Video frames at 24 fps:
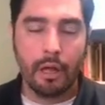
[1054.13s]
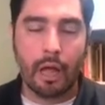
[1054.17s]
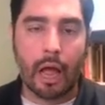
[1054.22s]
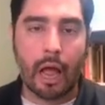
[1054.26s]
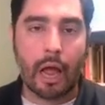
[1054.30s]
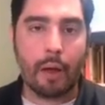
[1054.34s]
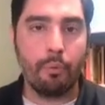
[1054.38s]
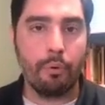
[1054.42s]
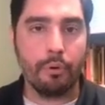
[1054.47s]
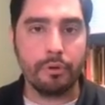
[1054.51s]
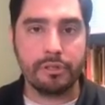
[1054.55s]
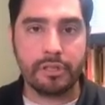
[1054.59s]

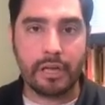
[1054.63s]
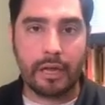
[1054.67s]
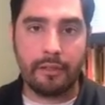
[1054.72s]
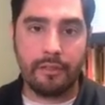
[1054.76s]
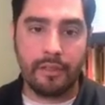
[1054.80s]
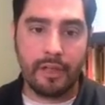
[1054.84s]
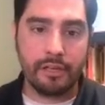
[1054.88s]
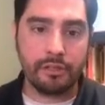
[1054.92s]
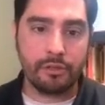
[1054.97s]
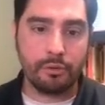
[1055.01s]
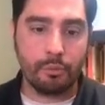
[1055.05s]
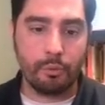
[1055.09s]
I will say
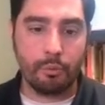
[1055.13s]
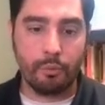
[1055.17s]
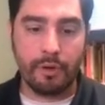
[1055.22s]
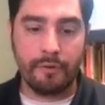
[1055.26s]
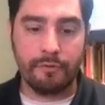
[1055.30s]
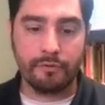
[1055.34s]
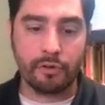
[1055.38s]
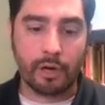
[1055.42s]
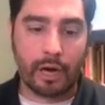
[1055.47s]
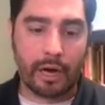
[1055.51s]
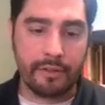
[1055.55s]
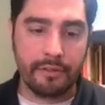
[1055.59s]
this,
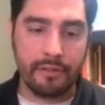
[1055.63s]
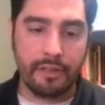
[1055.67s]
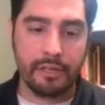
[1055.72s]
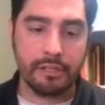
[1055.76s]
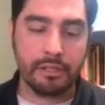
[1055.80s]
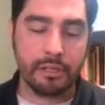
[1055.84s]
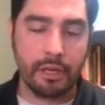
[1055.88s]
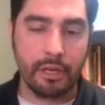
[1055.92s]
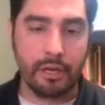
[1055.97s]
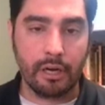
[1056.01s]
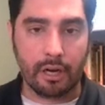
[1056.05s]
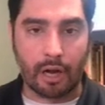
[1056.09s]
we've tried
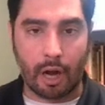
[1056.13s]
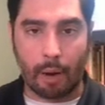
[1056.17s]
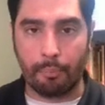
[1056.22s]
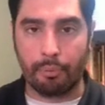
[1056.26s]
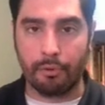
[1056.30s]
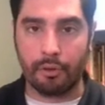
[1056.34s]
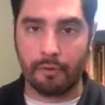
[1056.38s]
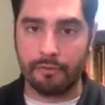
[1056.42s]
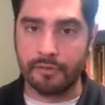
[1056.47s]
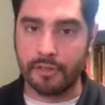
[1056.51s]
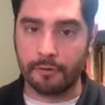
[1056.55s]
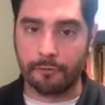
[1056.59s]
this in a
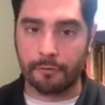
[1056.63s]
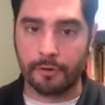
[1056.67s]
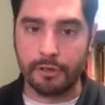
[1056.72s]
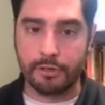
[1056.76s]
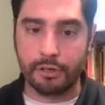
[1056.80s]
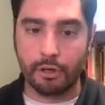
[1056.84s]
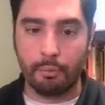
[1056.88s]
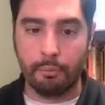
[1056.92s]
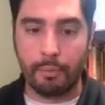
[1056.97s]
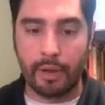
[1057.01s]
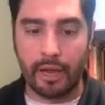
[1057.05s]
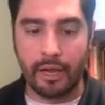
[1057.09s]
couple of different
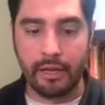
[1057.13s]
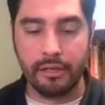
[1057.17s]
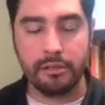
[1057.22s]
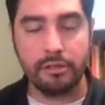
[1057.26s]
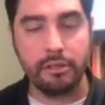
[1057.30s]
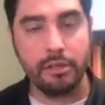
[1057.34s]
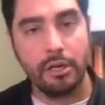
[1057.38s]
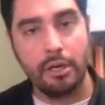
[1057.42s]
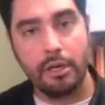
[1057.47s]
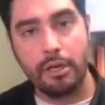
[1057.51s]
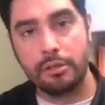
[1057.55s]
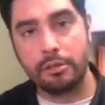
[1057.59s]
domains.
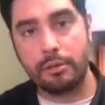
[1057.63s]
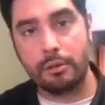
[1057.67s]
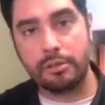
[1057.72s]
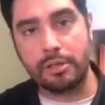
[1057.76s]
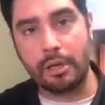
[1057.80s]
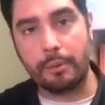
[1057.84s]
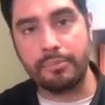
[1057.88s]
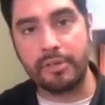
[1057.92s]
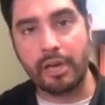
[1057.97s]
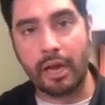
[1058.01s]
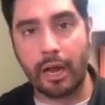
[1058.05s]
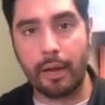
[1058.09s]
So
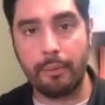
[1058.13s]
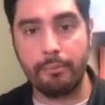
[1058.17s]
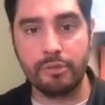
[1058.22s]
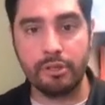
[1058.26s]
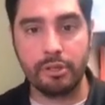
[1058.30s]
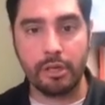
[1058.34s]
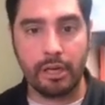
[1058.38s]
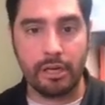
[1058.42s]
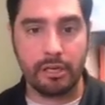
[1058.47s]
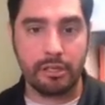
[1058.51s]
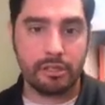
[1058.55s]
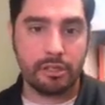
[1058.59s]
sometimes
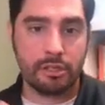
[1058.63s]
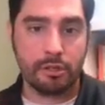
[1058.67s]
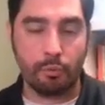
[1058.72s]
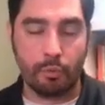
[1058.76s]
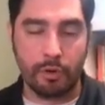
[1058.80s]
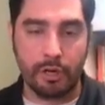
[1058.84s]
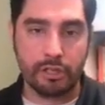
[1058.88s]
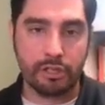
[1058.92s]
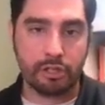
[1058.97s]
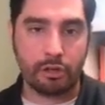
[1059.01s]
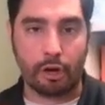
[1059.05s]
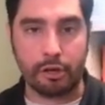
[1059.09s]
it's
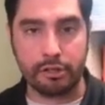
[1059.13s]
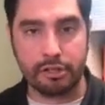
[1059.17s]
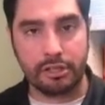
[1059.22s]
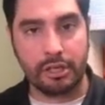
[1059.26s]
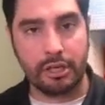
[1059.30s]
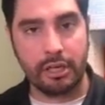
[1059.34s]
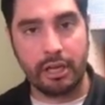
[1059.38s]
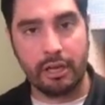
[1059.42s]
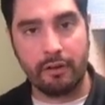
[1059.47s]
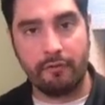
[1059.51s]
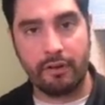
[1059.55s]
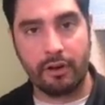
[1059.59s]
when it starts to
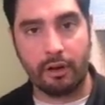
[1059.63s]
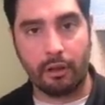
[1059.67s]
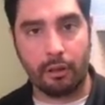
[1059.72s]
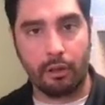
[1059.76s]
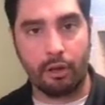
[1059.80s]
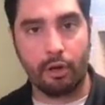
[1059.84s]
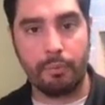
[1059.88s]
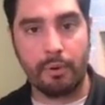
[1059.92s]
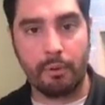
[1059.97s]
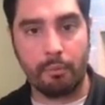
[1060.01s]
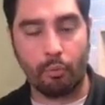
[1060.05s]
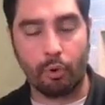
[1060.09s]
give it a
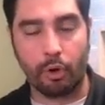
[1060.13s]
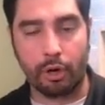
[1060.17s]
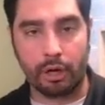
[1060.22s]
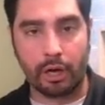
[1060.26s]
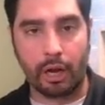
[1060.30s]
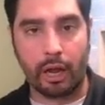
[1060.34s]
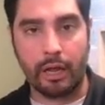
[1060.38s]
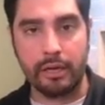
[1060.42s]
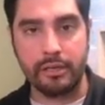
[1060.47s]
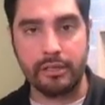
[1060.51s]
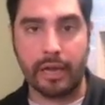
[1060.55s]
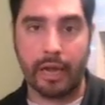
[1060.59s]
little bit more
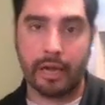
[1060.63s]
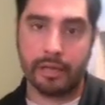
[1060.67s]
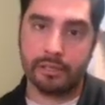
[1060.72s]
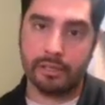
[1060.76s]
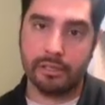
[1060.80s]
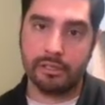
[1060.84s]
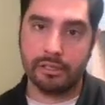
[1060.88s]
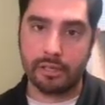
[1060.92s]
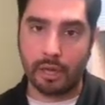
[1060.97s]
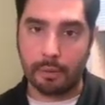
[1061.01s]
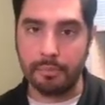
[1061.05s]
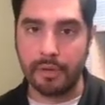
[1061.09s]
context, in
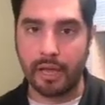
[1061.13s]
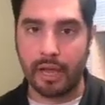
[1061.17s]
some